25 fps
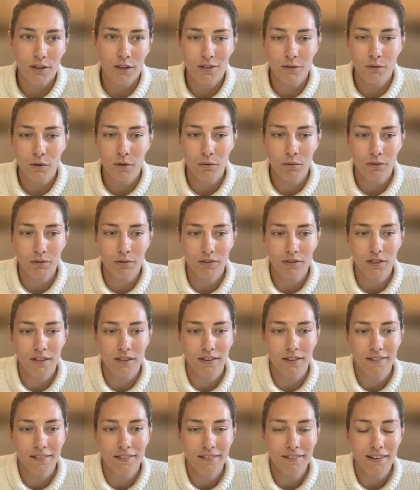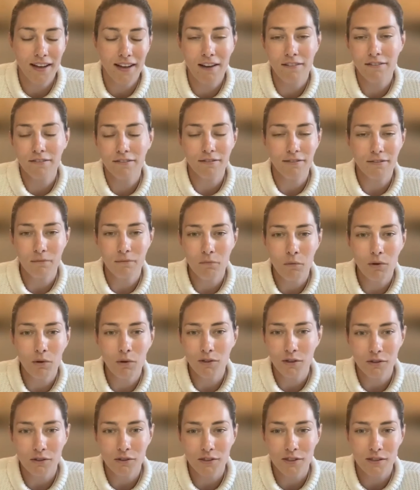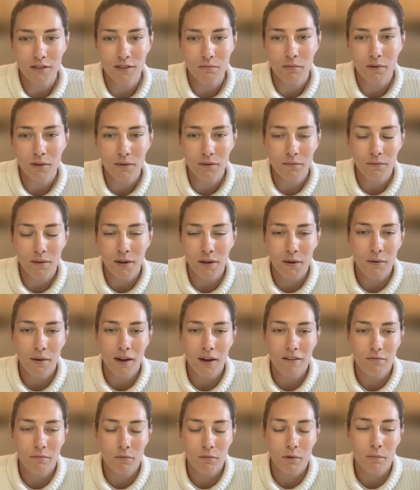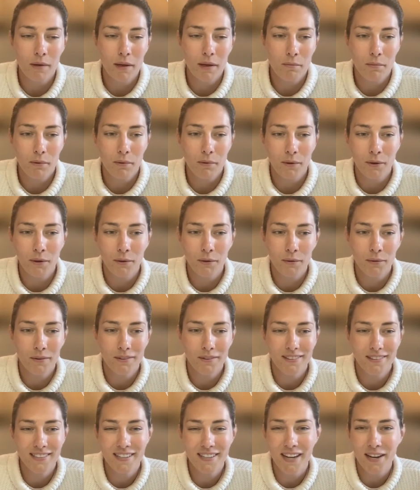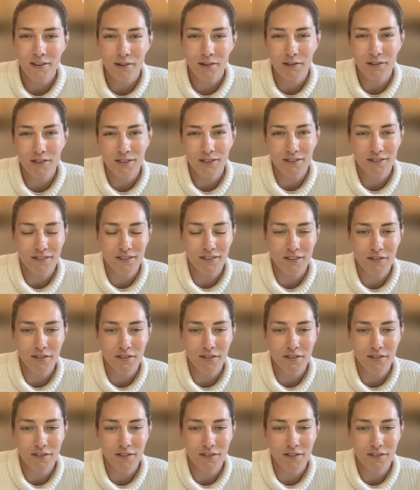do we want to have more doctors, but have more people who stay doctors for the